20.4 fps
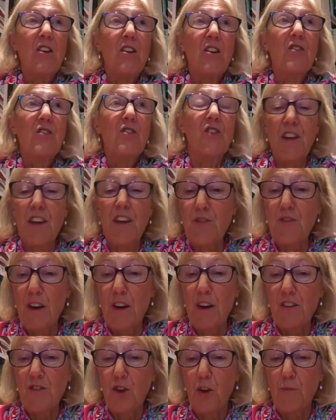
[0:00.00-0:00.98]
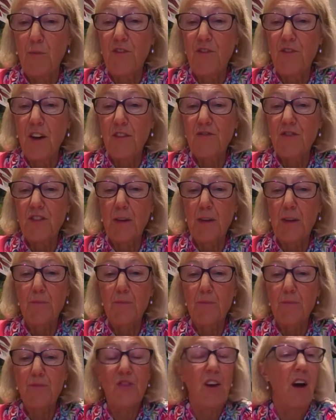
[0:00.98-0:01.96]
So there's my top five
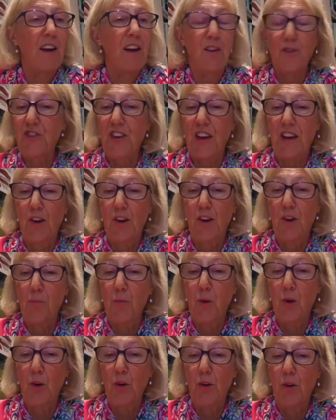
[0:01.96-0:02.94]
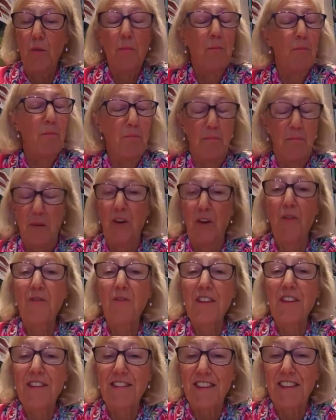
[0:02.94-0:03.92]
tips. I could say a lot more, but
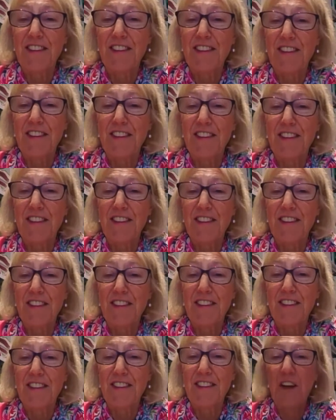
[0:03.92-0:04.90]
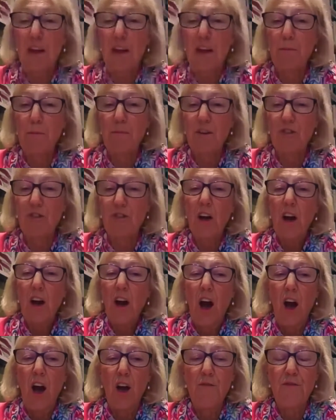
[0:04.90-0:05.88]
obviously, I want to keep it short.
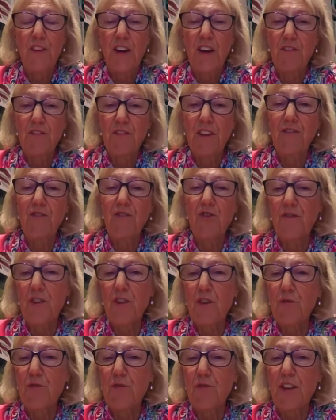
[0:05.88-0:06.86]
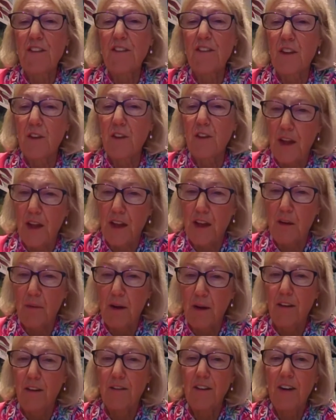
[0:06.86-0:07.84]
Hopefully, I've given you a few things to think
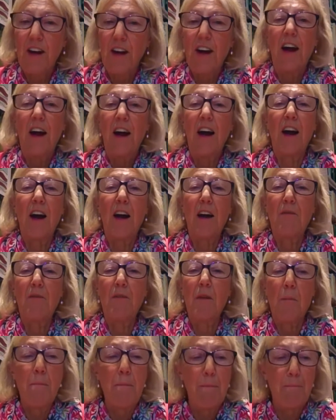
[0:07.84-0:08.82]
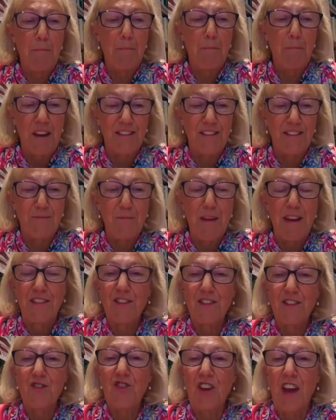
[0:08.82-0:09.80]
about. And the best
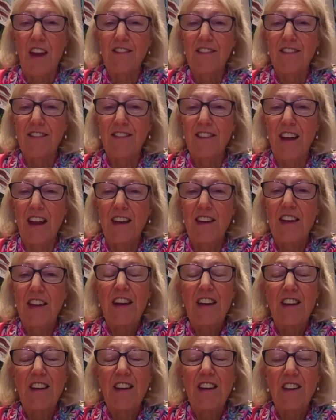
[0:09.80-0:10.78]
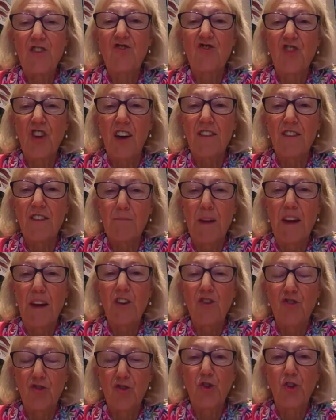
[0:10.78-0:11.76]
message, as I say, is just
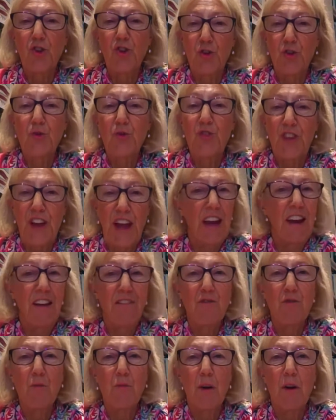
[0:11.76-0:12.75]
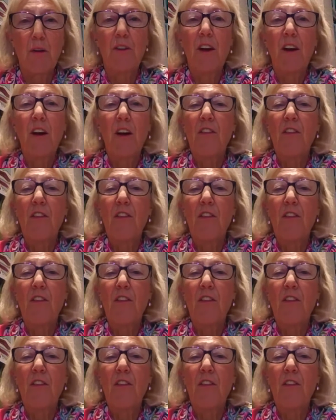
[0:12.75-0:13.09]
make sure you tell everyone